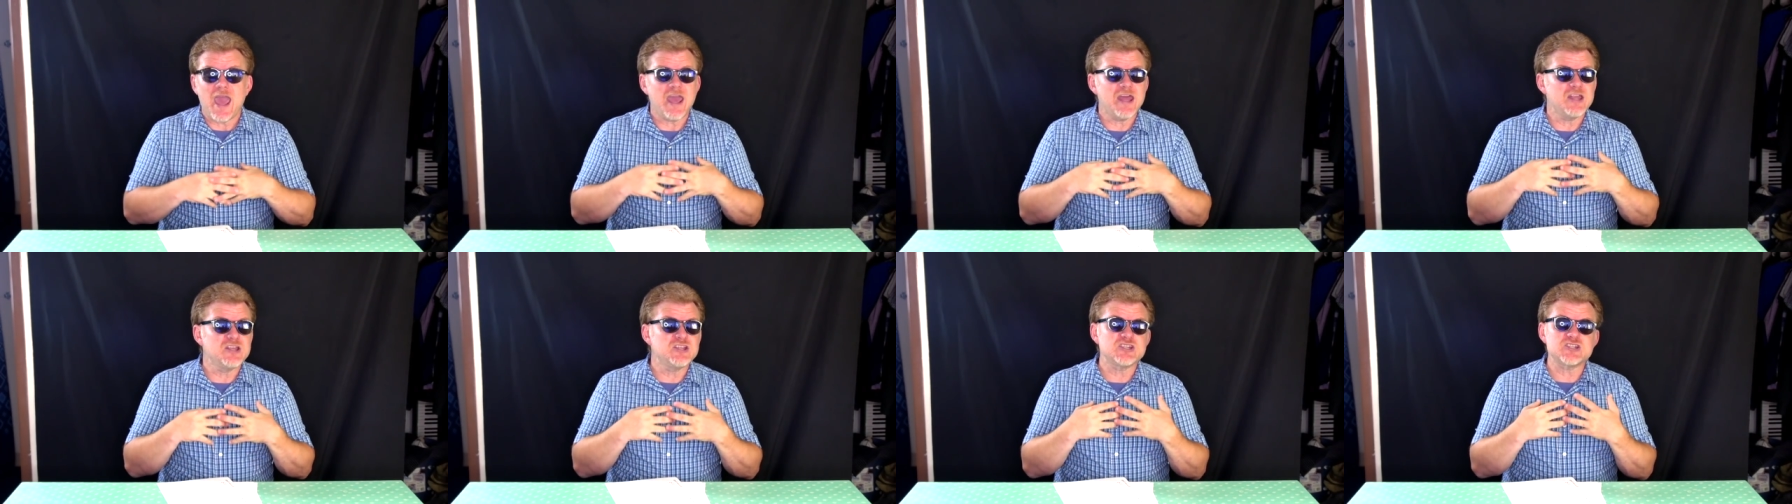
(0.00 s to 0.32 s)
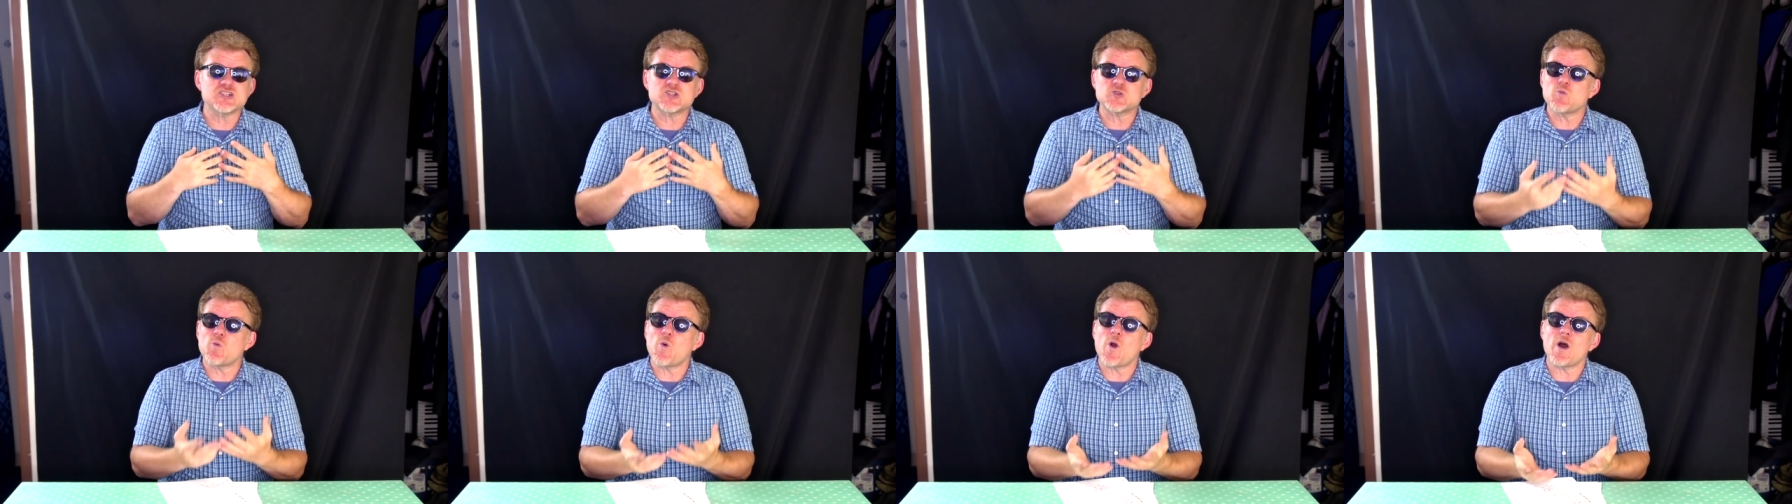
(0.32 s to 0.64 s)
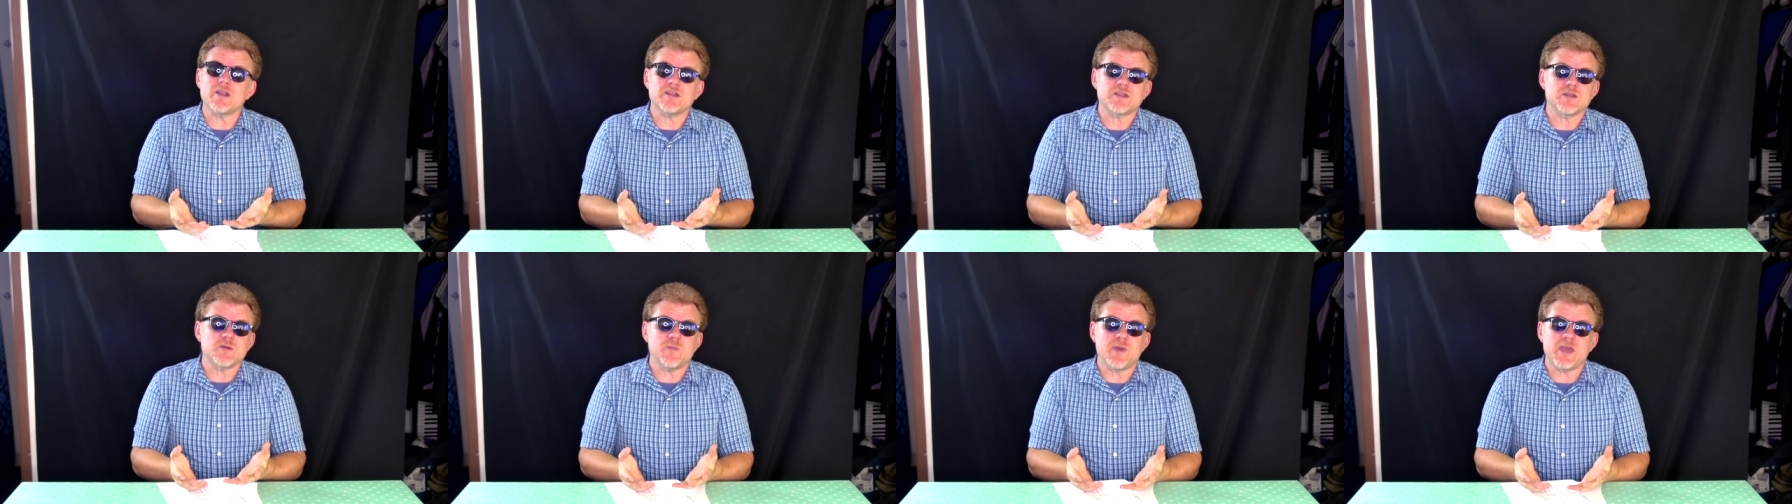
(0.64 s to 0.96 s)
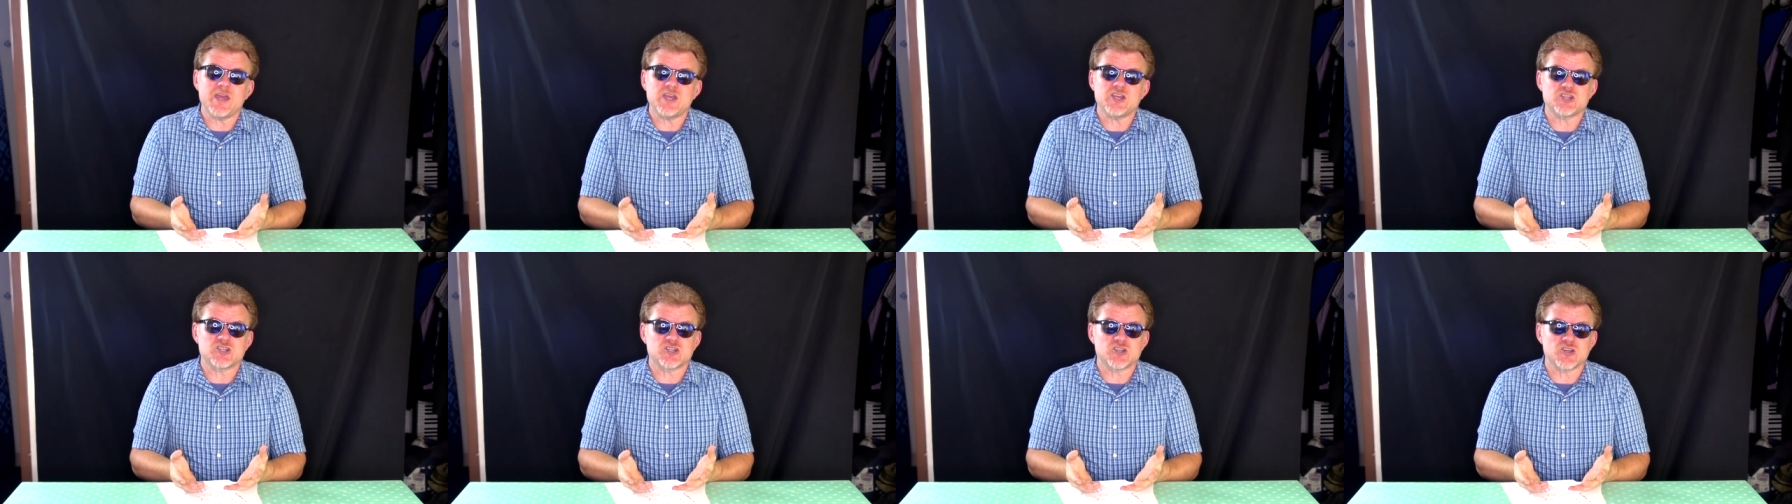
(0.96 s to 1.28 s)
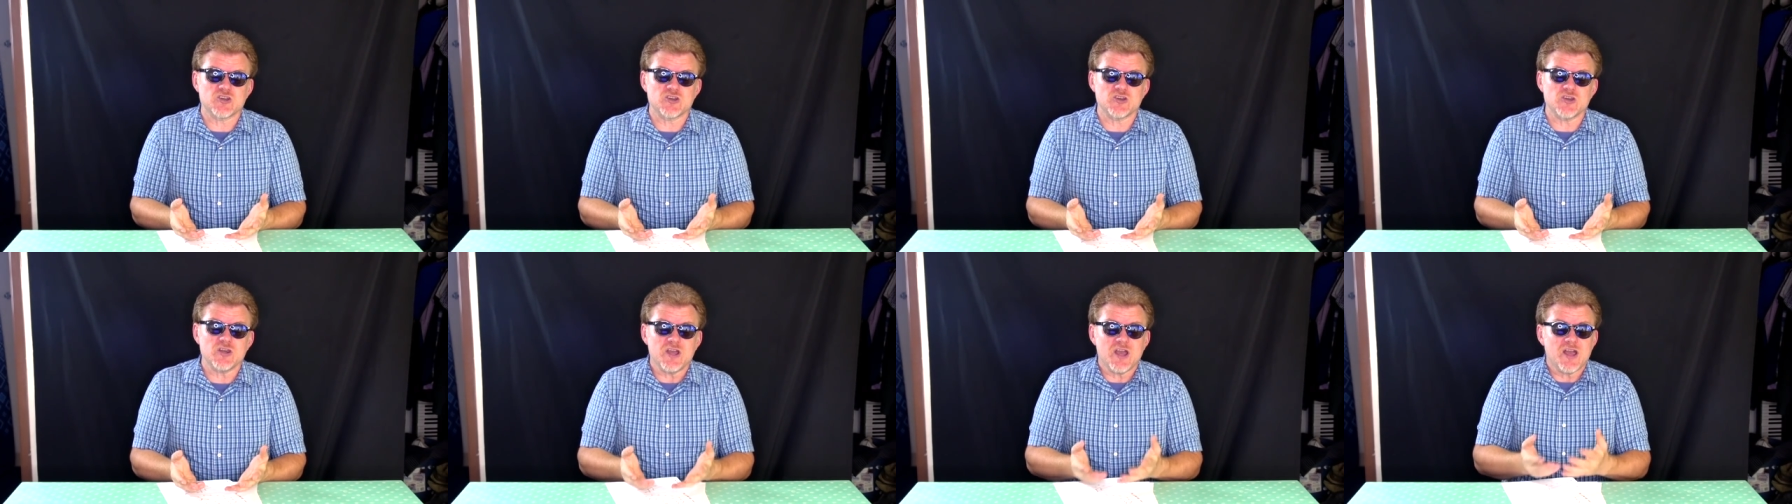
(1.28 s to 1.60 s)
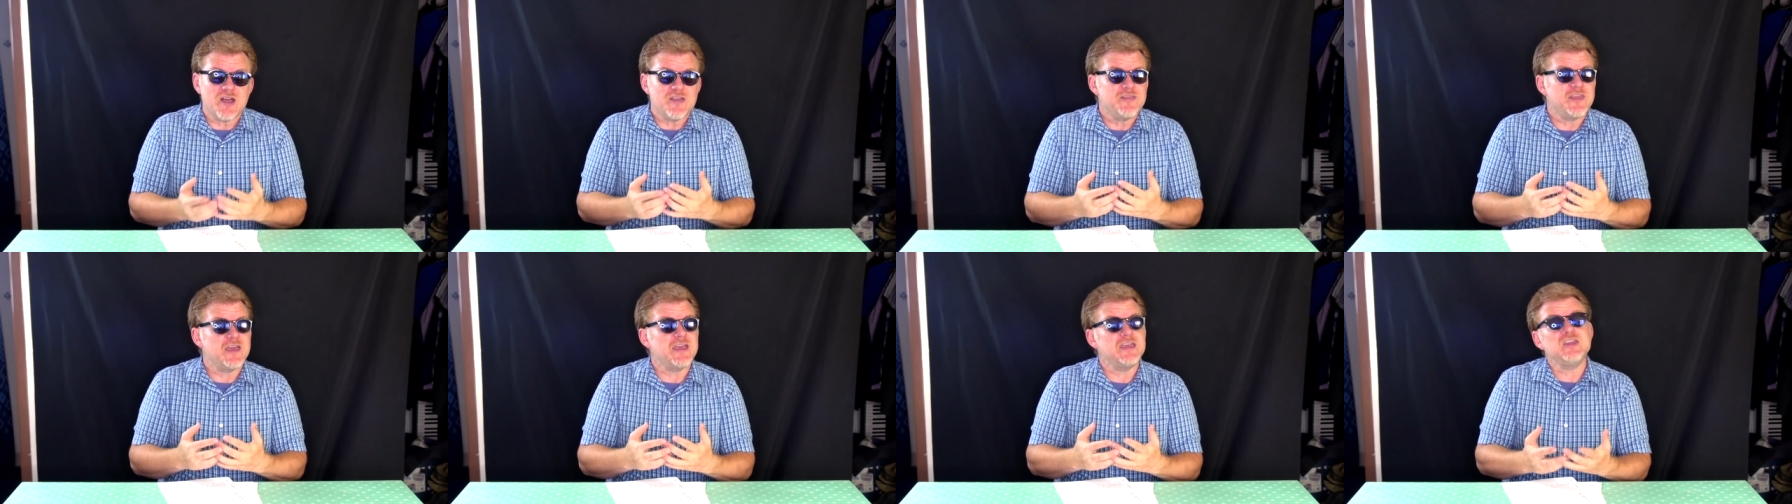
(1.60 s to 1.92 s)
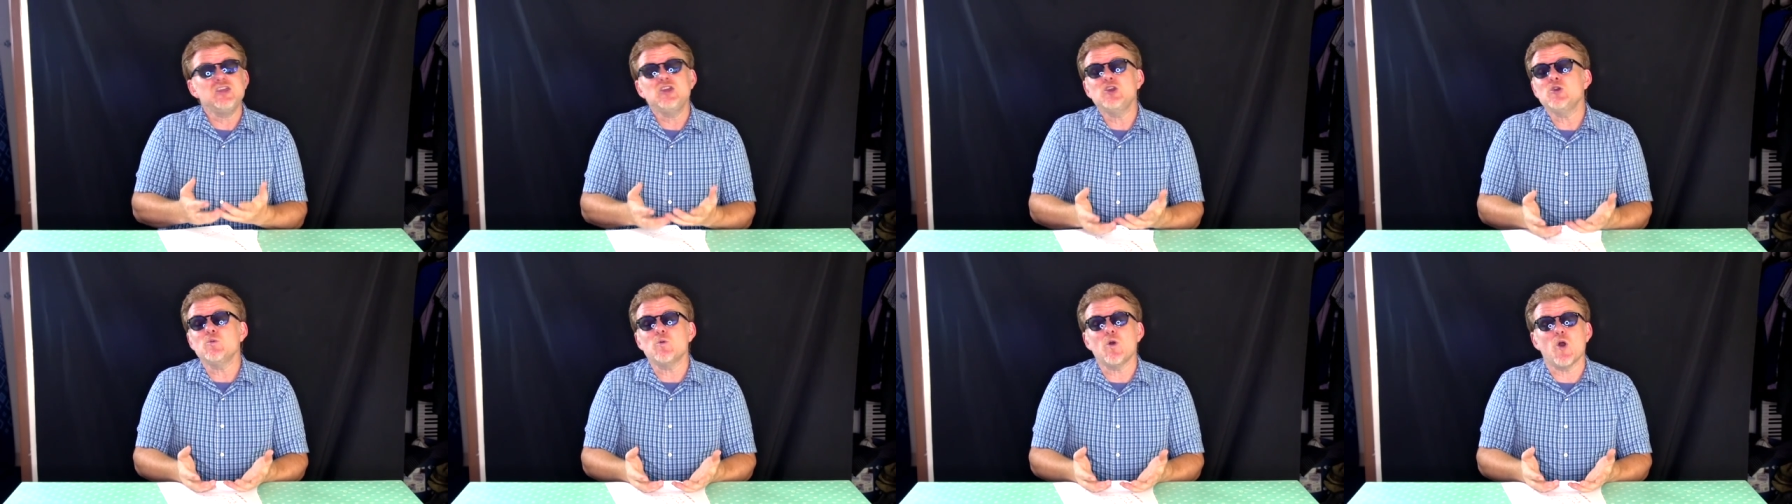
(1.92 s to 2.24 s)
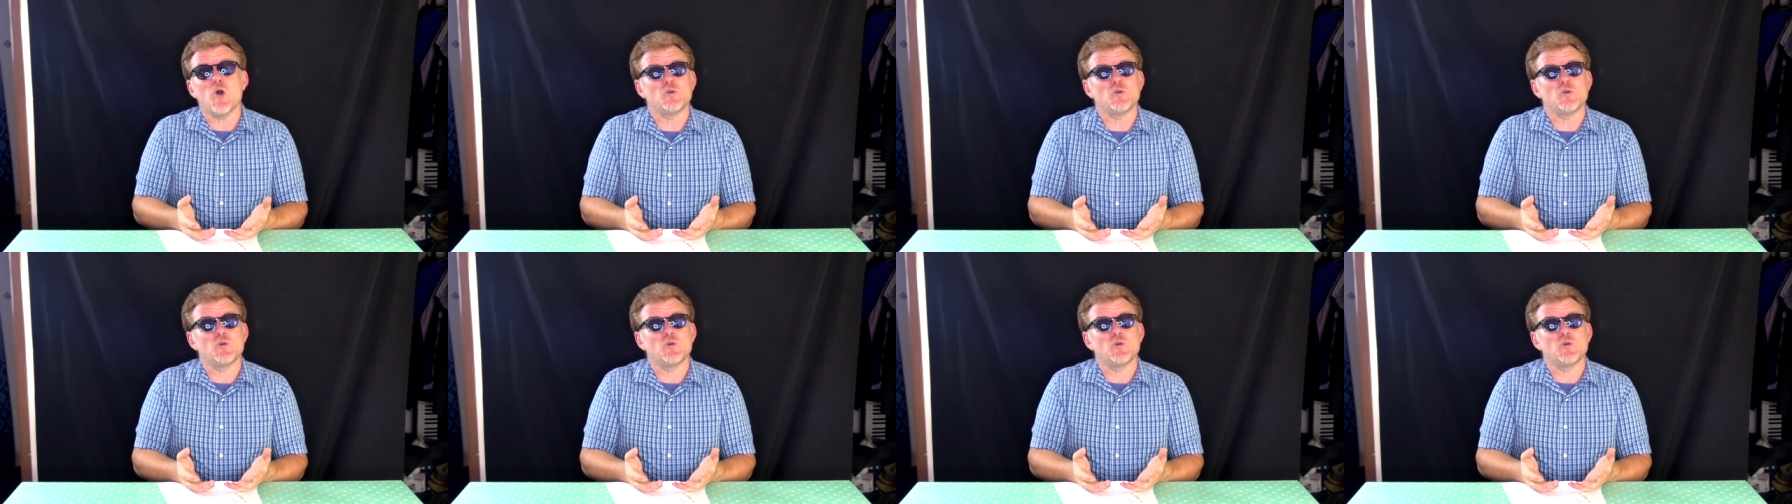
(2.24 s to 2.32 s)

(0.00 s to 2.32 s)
and just want to make sure that you